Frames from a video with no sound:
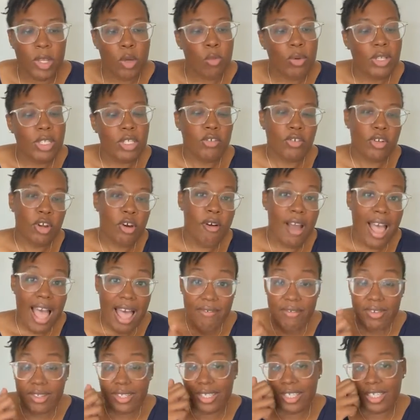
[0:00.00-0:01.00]
When you don't
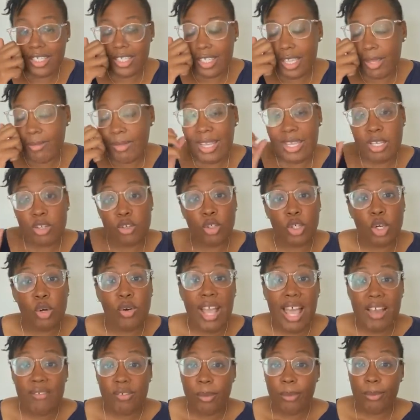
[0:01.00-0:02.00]
have a system and you
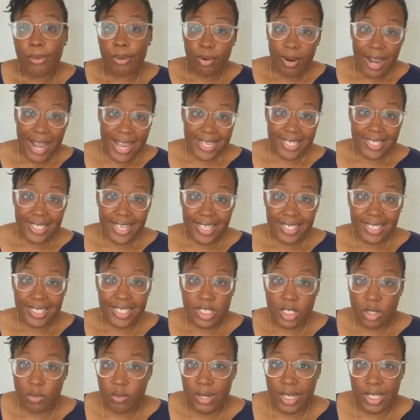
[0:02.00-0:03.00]
don't have a process
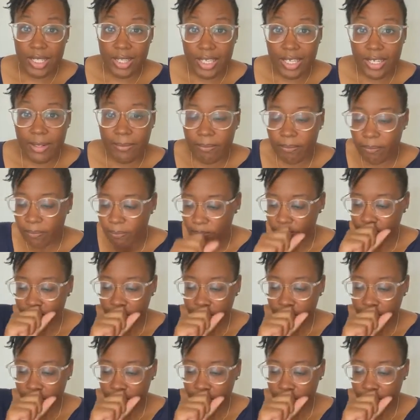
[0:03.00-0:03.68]
to do anything,